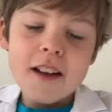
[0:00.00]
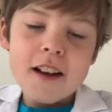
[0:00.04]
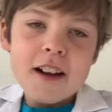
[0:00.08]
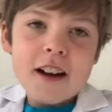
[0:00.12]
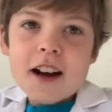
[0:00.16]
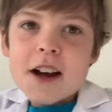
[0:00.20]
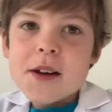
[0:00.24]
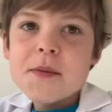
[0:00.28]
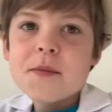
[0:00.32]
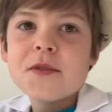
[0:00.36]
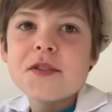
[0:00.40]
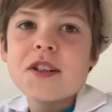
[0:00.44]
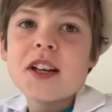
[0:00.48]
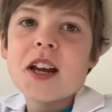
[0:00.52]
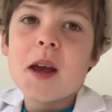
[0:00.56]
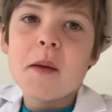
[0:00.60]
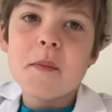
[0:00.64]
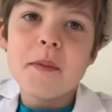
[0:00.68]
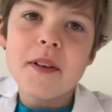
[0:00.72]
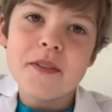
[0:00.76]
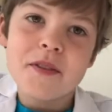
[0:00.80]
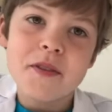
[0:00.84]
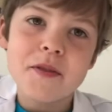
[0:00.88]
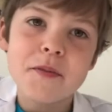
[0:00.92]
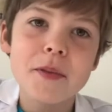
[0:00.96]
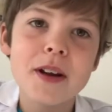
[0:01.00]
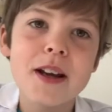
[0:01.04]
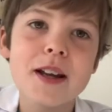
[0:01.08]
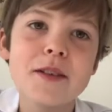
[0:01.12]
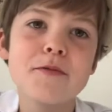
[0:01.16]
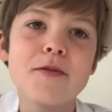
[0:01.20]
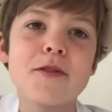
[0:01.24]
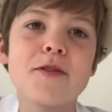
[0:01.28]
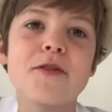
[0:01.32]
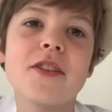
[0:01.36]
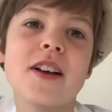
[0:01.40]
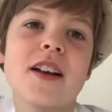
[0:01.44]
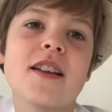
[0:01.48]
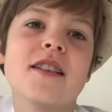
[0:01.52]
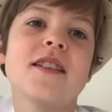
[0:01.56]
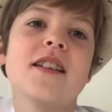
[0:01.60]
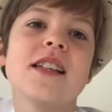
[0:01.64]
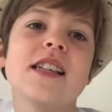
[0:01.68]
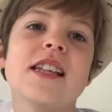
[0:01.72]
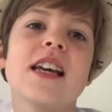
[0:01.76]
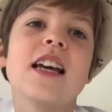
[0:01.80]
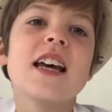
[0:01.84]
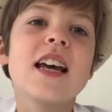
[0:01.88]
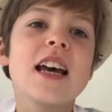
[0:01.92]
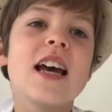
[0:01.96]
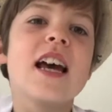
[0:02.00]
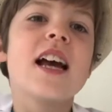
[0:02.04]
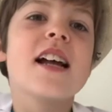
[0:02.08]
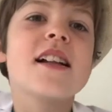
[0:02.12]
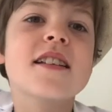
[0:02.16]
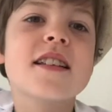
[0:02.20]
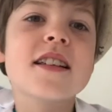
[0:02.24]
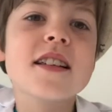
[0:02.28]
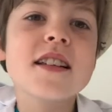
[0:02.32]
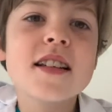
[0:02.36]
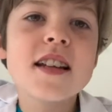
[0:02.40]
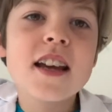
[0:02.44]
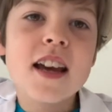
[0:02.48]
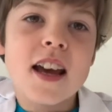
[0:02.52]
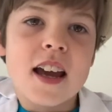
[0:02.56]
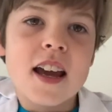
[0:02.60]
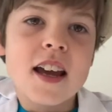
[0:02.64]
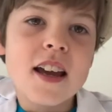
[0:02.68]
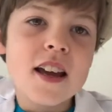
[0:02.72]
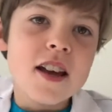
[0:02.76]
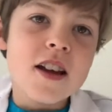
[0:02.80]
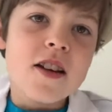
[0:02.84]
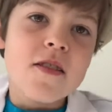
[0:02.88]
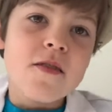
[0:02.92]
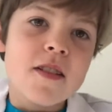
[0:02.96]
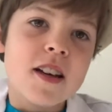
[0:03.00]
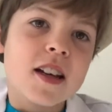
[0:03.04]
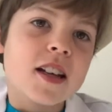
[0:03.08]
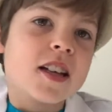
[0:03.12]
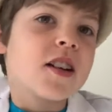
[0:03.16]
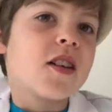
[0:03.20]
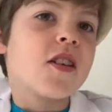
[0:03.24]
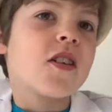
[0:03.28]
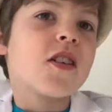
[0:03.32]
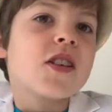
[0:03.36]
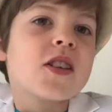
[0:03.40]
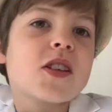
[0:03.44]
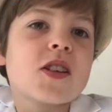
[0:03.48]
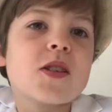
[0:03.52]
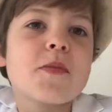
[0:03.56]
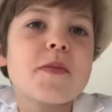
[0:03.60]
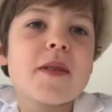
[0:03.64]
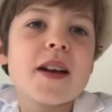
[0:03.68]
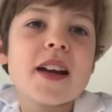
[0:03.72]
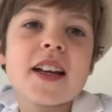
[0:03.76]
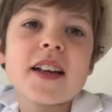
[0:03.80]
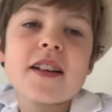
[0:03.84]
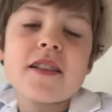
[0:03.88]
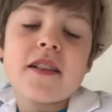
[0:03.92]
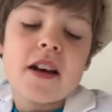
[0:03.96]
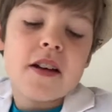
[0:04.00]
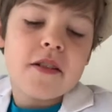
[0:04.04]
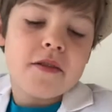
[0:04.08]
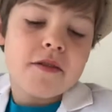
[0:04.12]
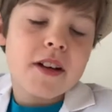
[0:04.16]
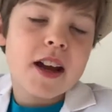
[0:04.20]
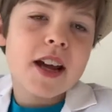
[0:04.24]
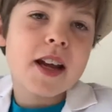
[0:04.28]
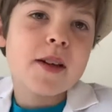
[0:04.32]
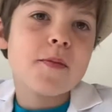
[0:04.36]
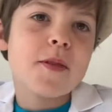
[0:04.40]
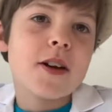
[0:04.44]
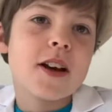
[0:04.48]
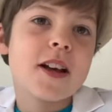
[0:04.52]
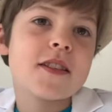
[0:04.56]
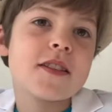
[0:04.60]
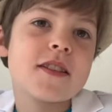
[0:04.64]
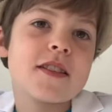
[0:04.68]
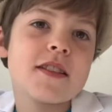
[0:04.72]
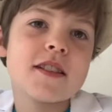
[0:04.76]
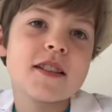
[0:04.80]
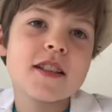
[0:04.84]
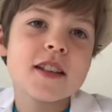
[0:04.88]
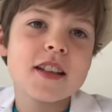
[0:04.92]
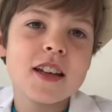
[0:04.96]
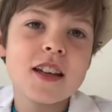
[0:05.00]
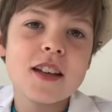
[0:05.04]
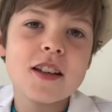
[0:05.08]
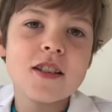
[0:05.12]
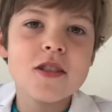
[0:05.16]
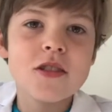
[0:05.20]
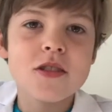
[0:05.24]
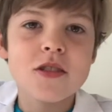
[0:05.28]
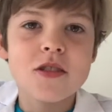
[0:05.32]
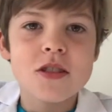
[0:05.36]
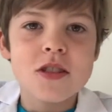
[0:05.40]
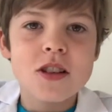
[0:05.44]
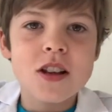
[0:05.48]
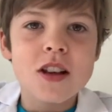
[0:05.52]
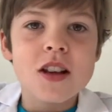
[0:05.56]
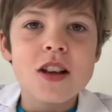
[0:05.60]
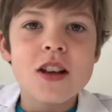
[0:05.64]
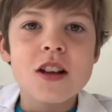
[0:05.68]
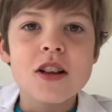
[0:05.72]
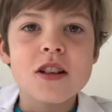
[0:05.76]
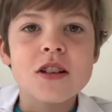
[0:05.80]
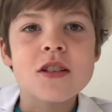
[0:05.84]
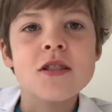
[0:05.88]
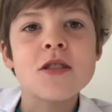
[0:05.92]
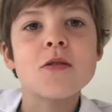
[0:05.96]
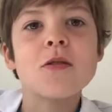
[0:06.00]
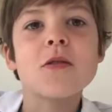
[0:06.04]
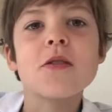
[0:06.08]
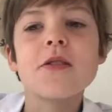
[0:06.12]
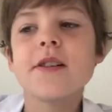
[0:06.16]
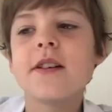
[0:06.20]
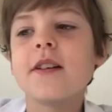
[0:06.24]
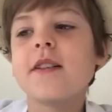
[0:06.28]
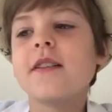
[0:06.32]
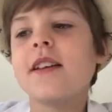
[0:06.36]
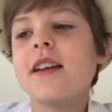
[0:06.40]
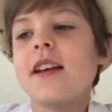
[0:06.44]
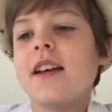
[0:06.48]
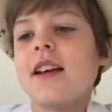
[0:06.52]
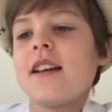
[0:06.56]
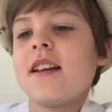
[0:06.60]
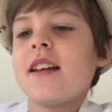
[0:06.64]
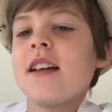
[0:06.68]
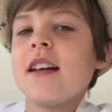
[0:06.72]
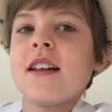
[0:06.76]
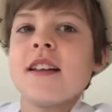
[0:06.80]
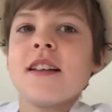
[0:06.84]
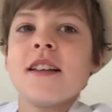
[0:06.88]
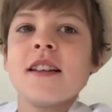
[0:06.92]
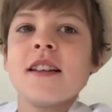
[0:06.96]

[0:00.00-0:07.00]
I'm Jamie from Mini Professors, and today we're going to make a rainbow out of Skittles. So what you need is